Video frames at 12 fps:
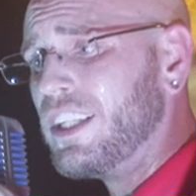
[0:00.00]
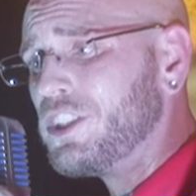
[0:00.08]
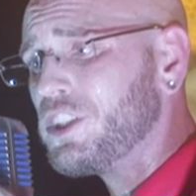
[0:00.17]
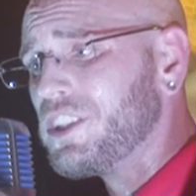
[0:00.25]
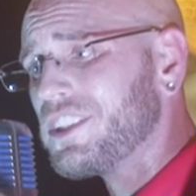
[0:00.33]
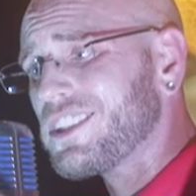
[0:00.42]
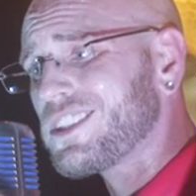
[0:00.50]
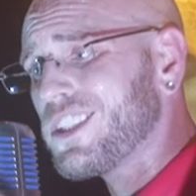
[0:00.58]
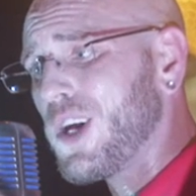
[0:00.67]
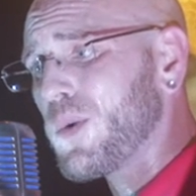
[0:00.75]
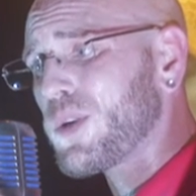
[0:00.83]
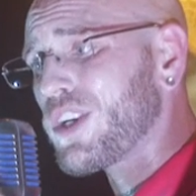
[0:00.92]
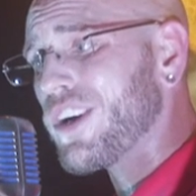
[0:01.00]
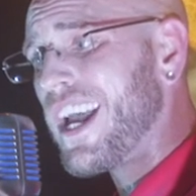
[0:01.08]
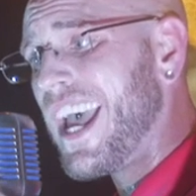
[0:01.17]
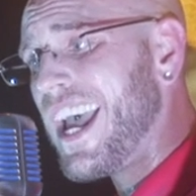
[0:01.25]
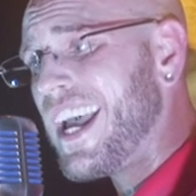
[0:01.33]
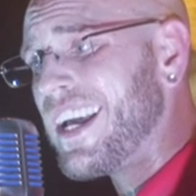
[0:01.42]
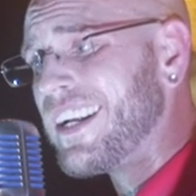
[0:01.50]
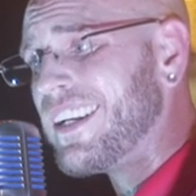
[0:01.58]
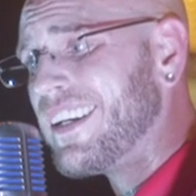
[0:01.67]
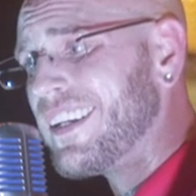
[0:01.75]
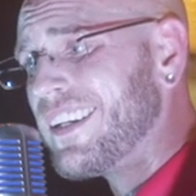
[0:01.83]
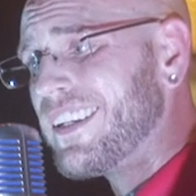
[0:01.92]
She just lowered her head
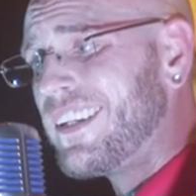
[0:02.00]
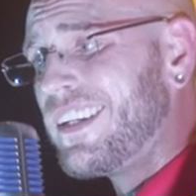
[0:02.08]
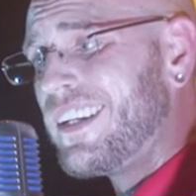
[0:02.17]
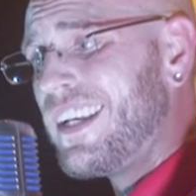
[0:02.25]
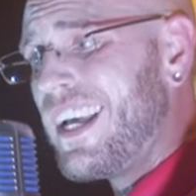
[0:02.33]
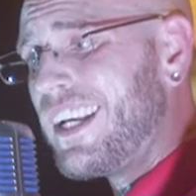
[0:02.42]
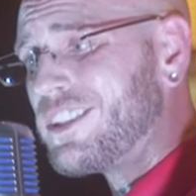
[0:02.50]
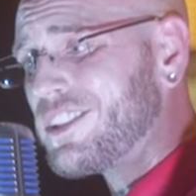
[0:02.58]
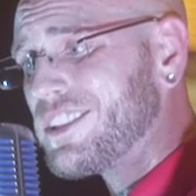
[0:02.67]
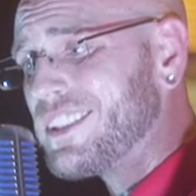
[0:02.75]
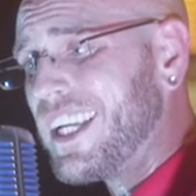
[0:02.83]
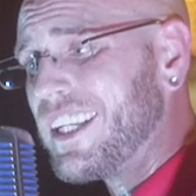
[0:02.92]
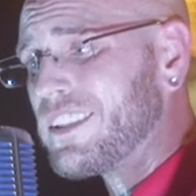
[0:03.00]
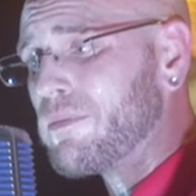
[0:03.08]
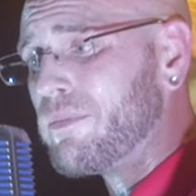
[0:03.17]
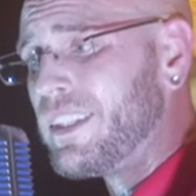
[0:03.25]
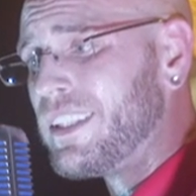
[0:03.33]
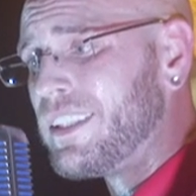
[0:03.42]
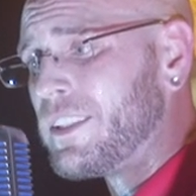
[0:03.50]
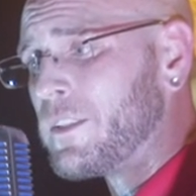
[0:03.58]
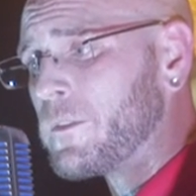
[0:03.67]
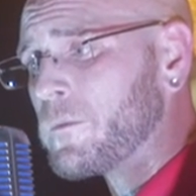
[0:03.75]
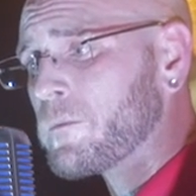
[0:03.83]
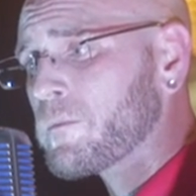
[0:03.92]
and said to me,
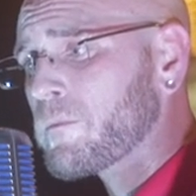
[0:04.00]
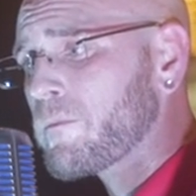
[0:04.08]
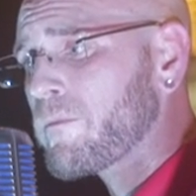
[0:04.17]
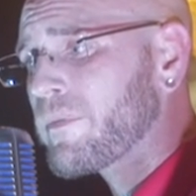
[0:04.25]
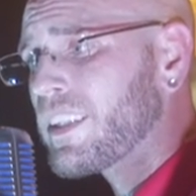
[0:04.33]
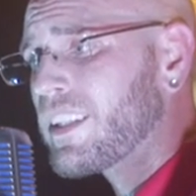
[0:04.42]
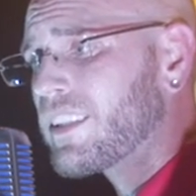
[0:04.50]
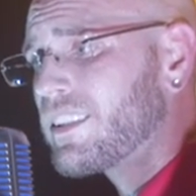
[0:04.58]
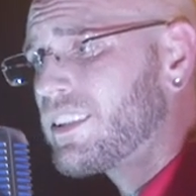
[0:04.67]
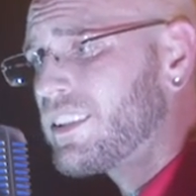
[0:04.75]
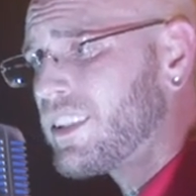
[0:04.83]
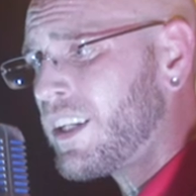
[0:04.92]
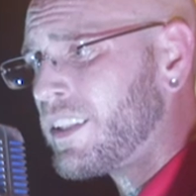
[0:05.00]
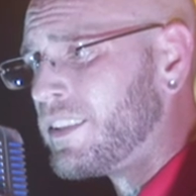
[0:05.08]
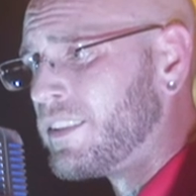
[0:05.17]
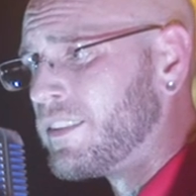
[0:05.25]
son,